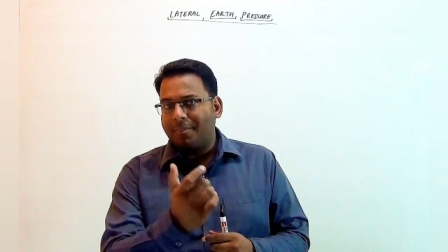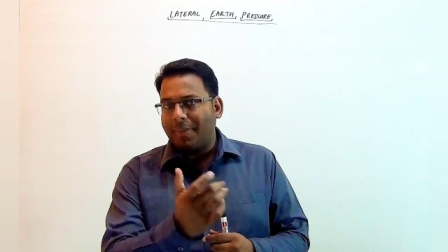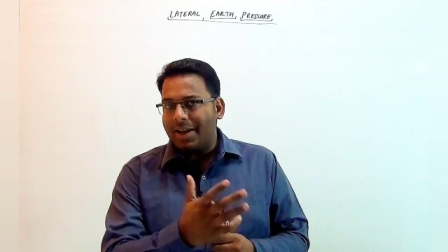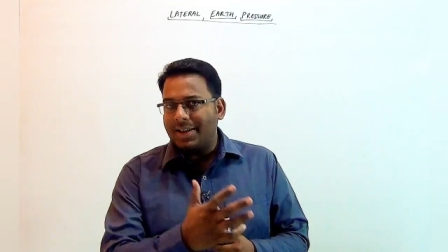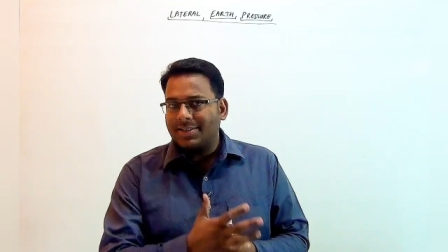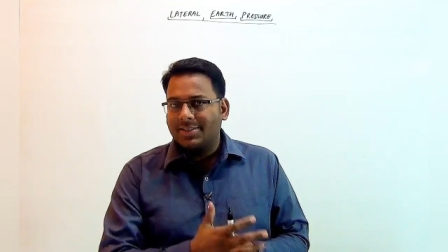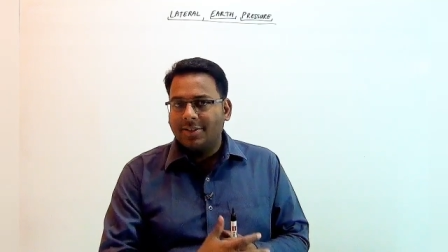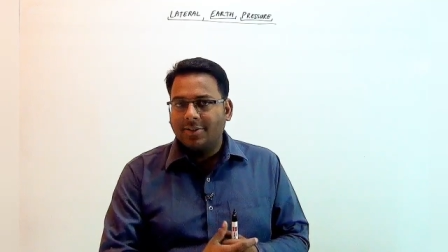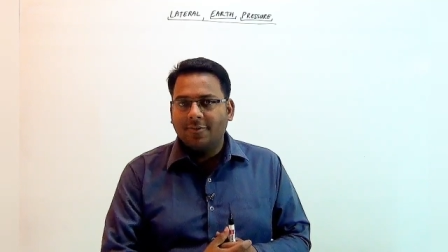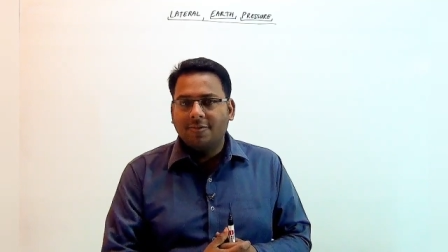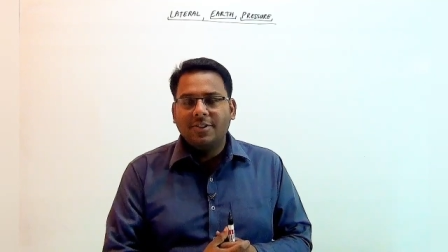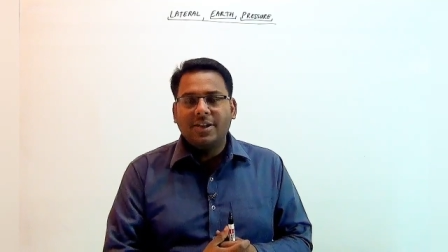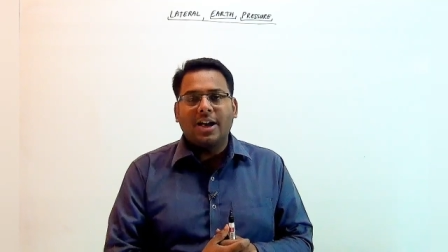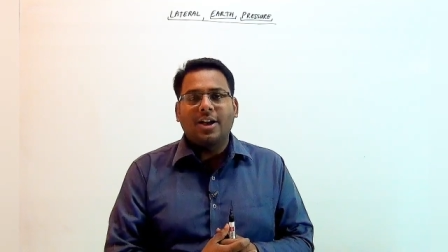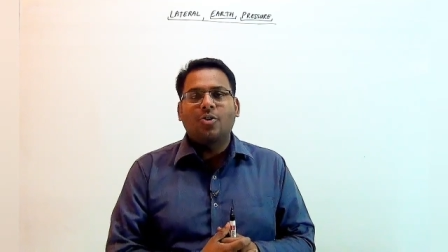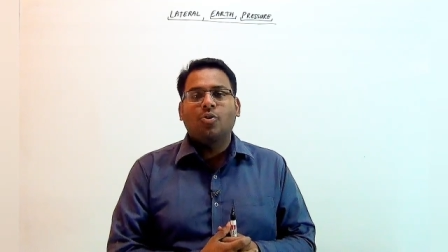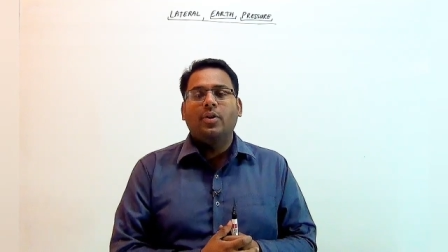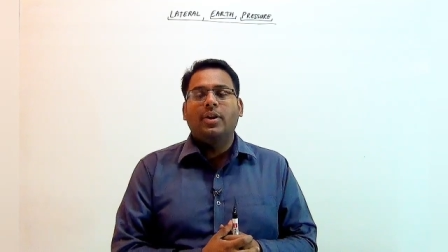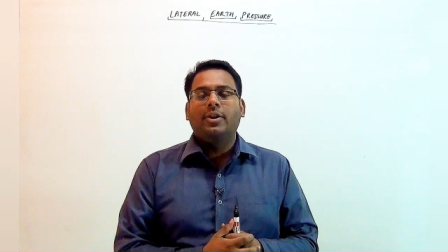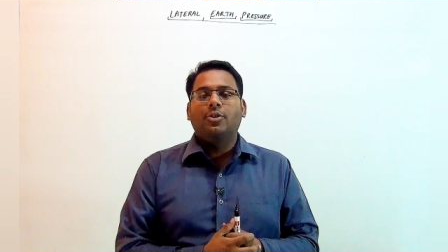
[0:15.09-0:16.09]
passive we
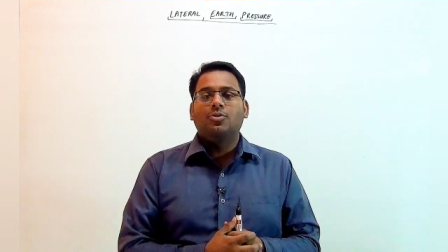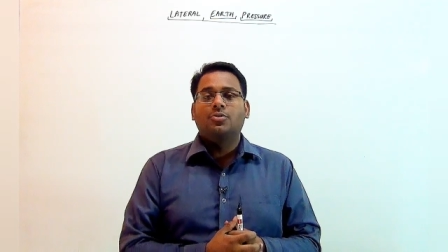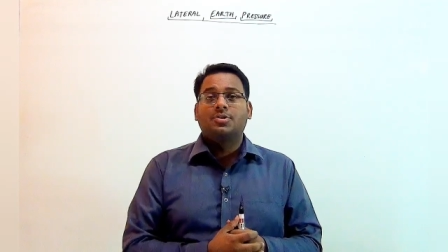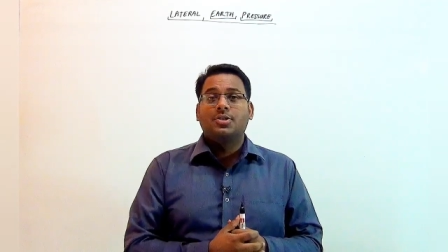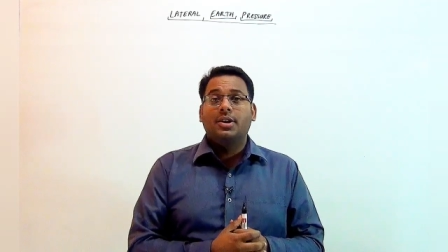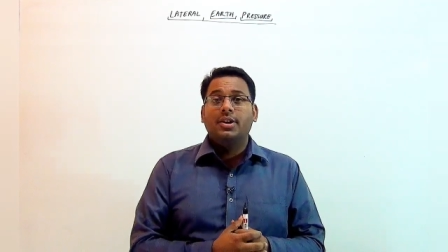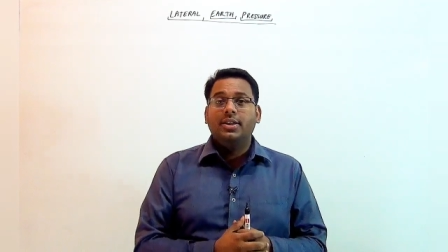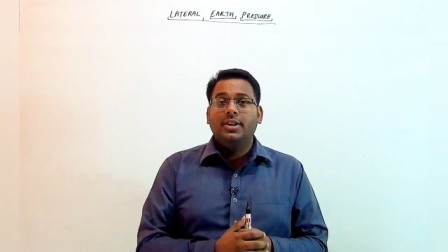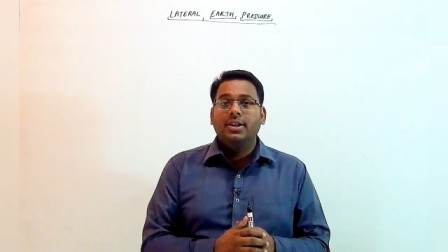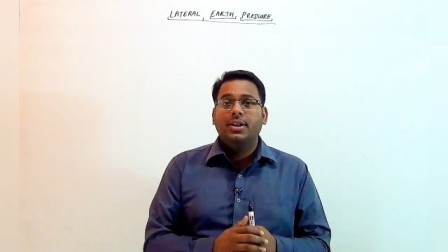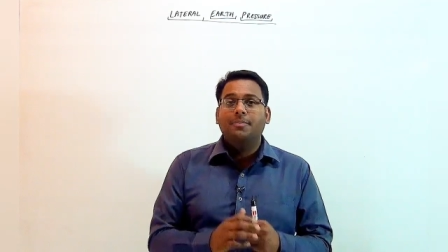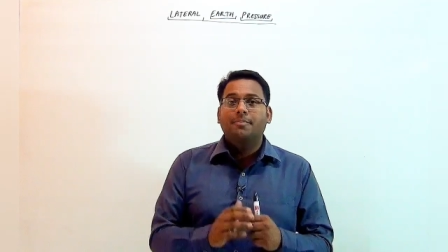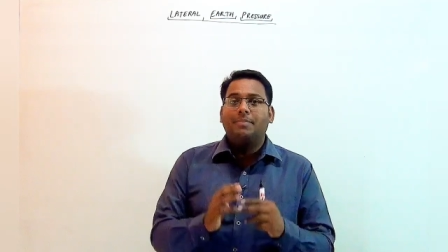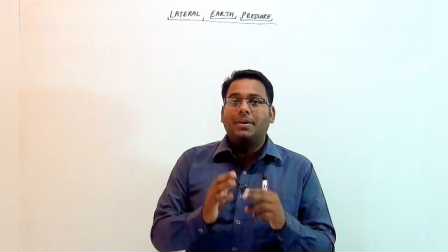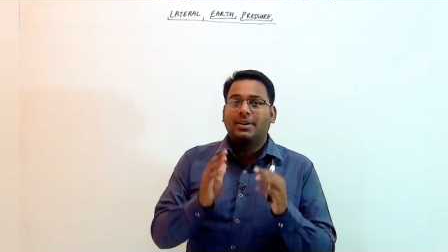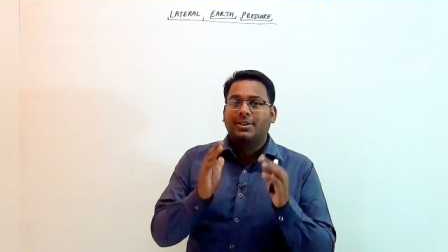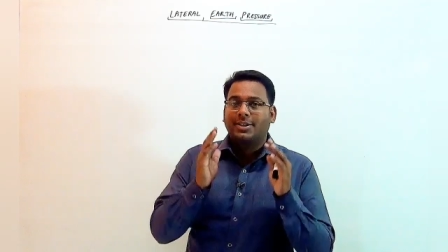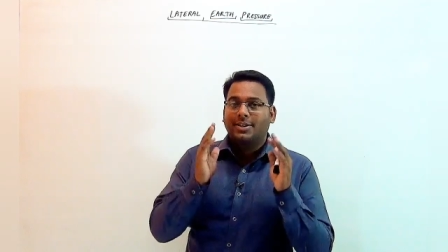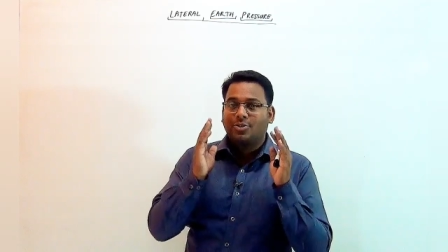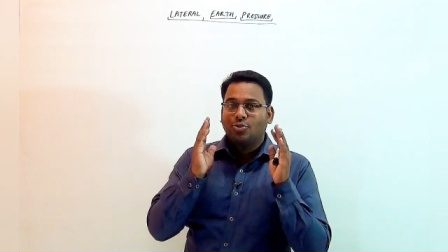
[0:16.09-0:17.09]
are going to study
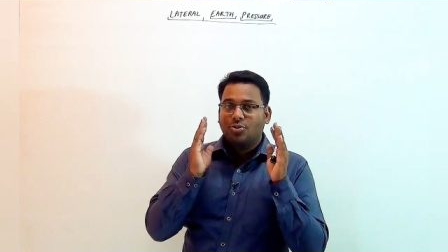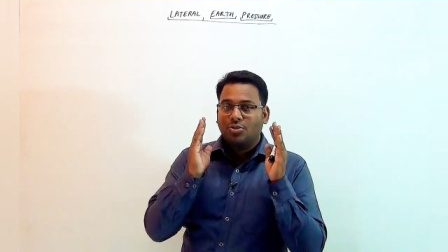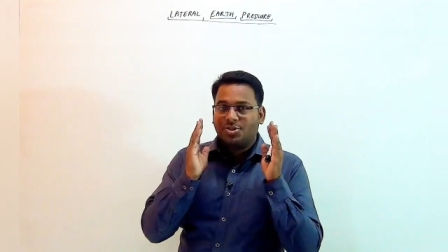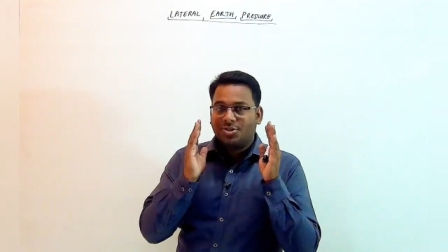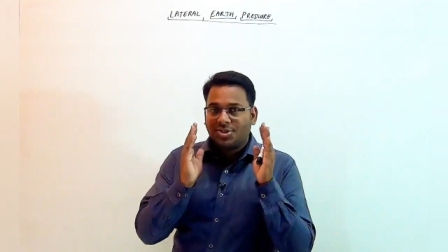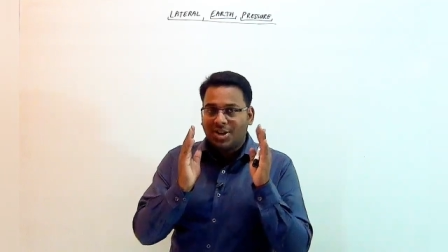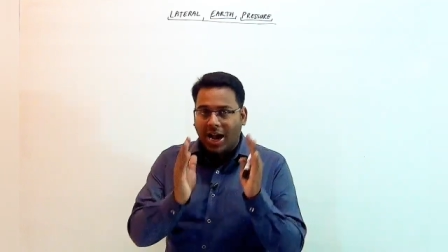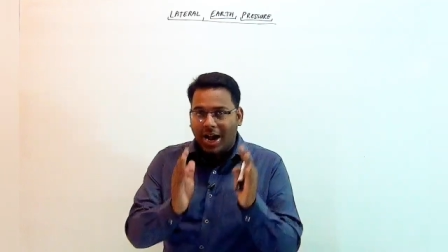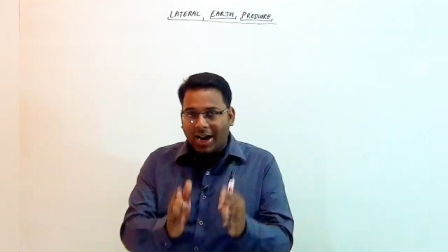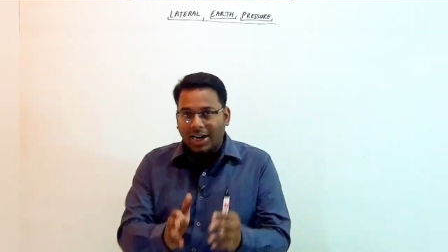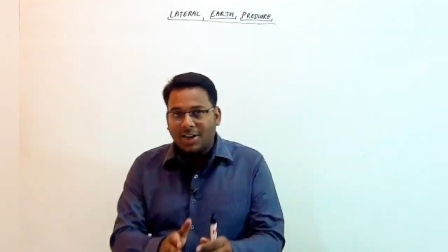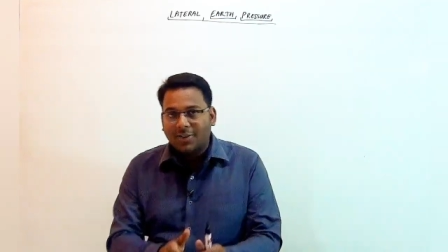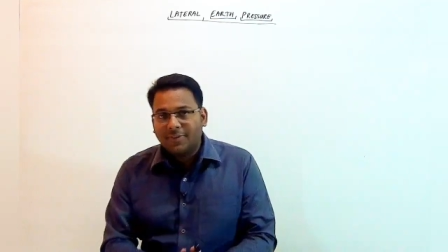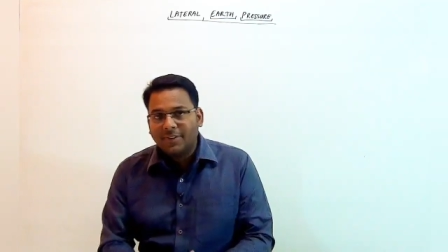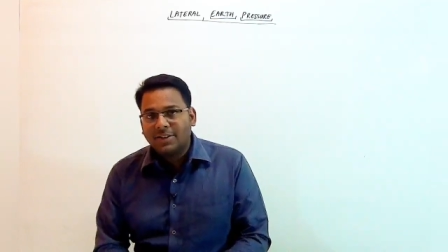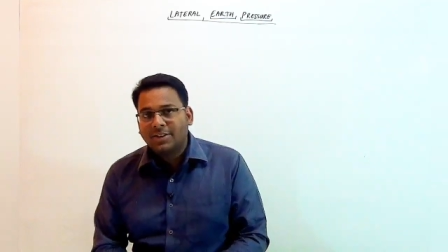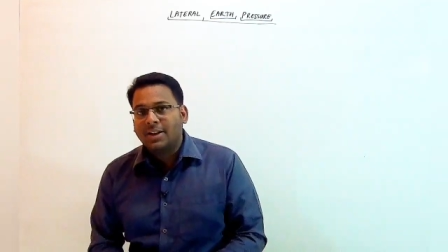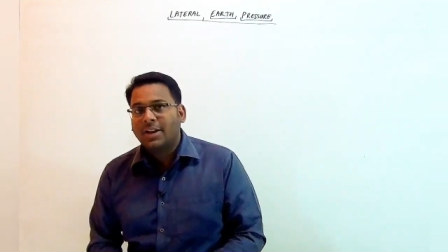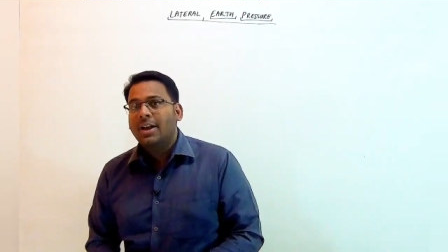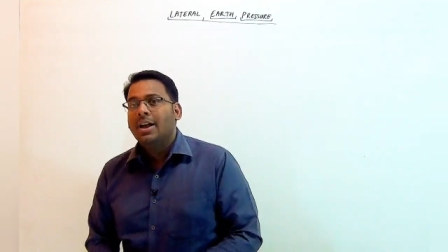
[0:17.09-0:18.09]
but to start
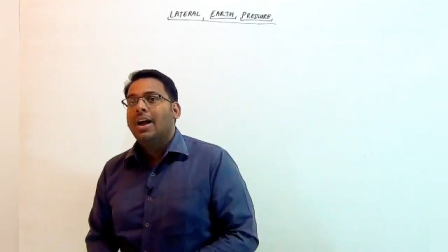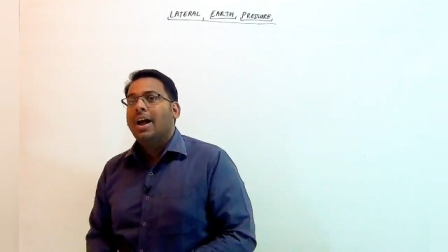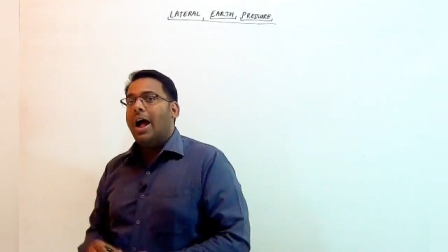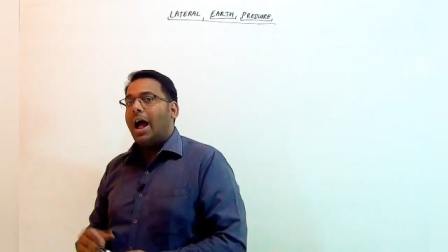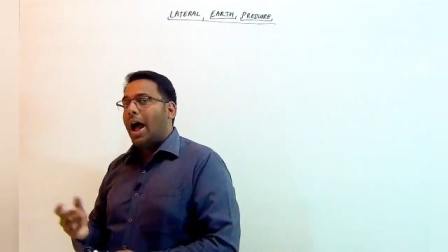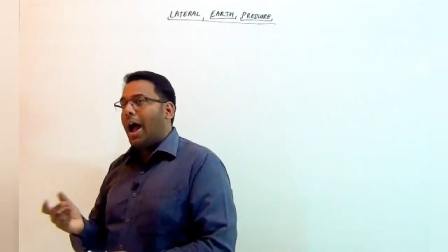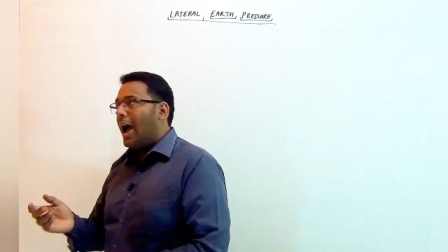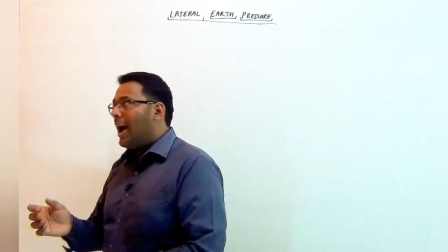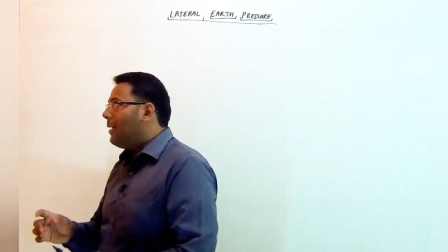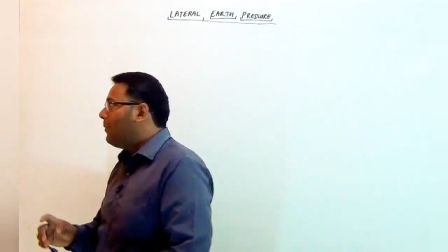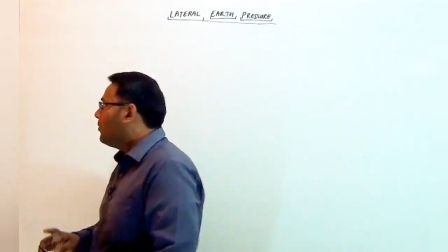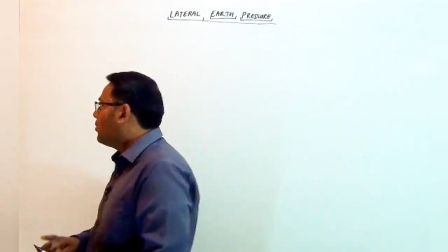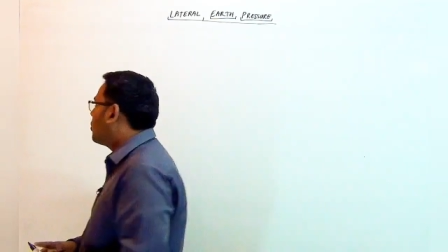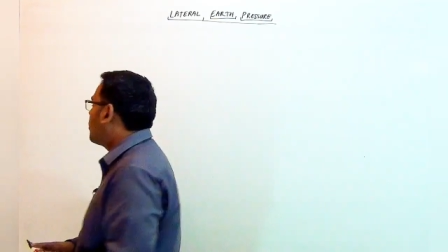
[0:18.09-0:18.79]
with I am